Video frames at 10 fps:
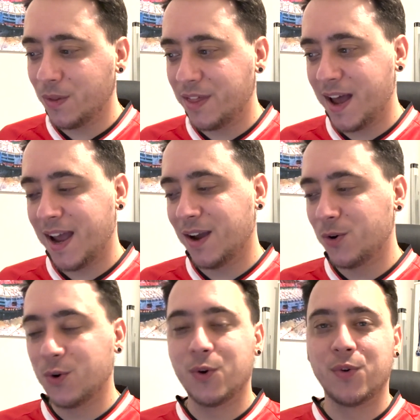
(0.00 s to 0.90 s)
they
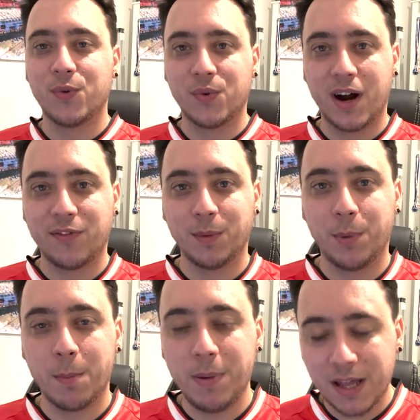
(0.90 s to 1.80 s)
unravel.
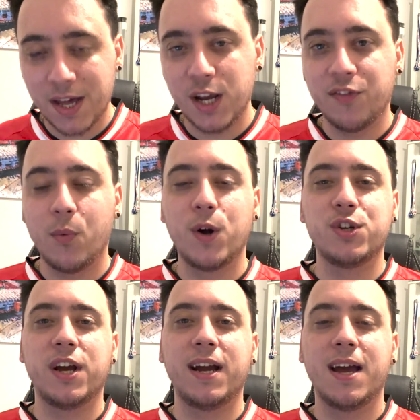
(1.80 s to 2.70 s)
But a big thank you for
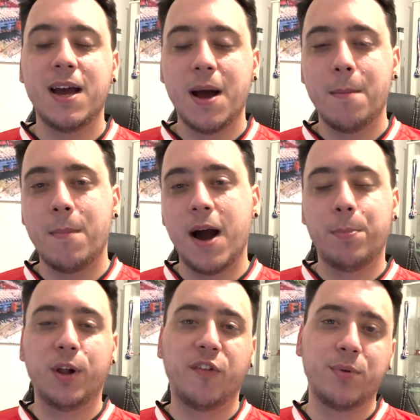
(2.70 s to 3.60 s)
watching my
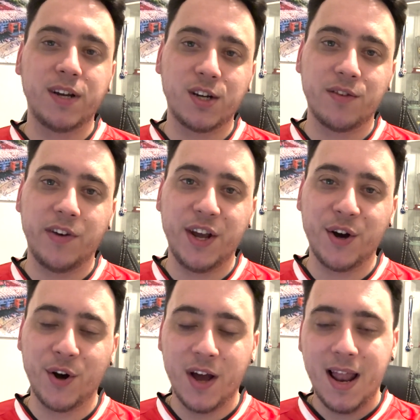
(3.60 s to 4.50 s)
playoff prediction
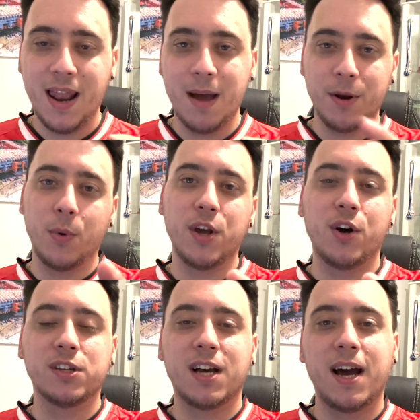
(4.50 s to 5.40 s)
video. Let me know what
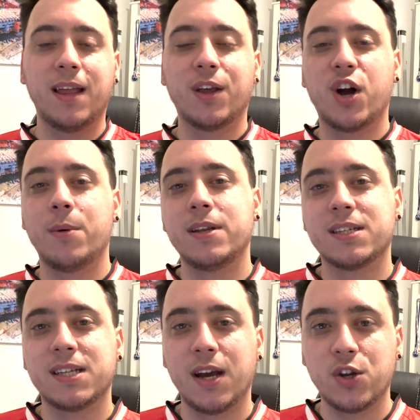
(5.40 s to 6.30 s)
yours are in the comments
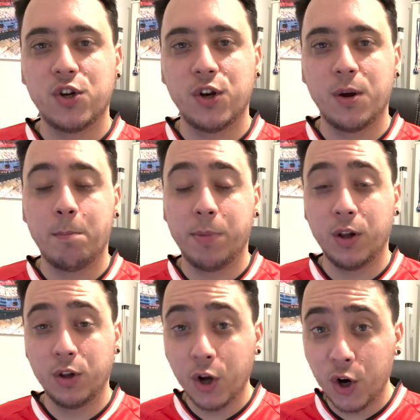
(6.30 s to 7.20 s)
section
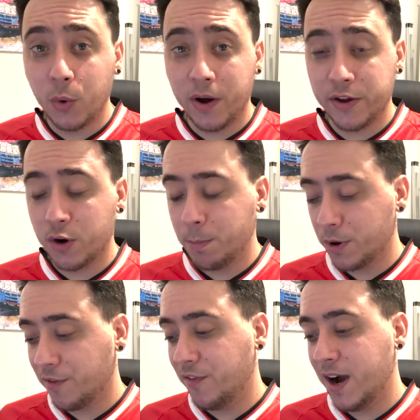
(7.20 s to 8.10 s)
below, whether you're a
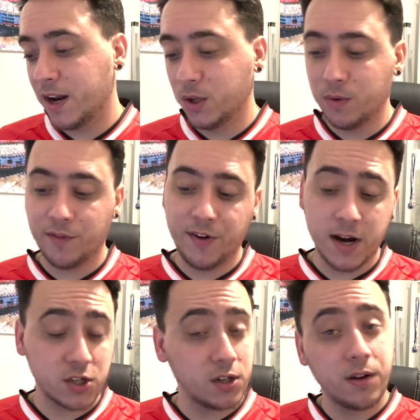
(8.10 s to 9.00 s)
Borough fan, a Luton
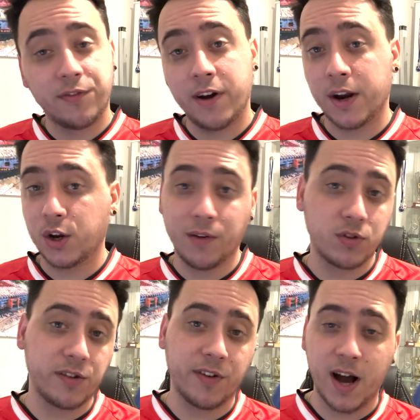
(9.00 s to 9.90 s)
fan, a Sunderland fan, a
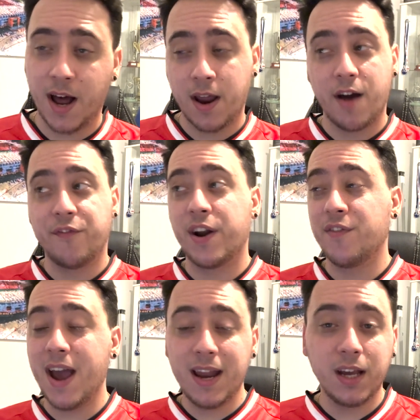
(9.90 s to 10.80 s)
Coventry fan, a fan of
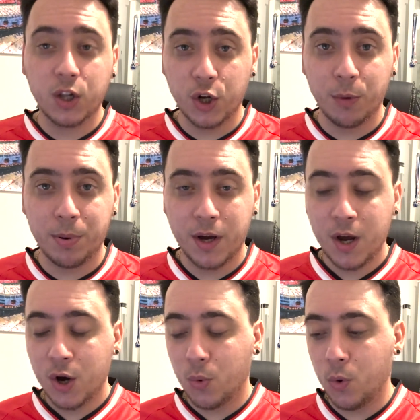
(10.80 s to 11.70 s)
any club,
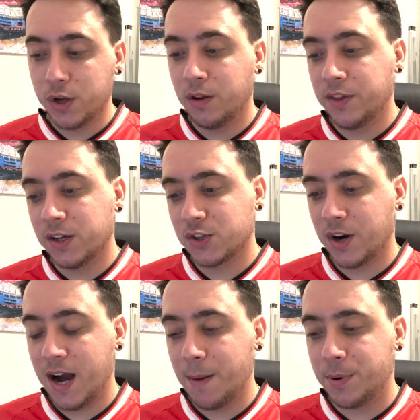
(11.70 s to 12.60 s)
what you think's going
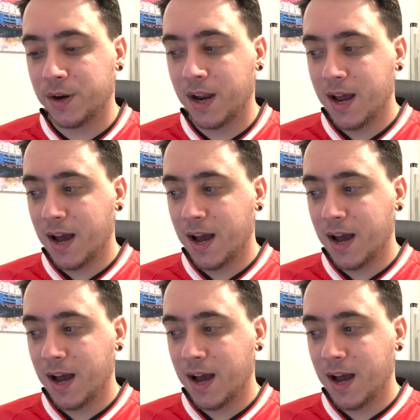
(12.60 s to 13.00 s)
to happen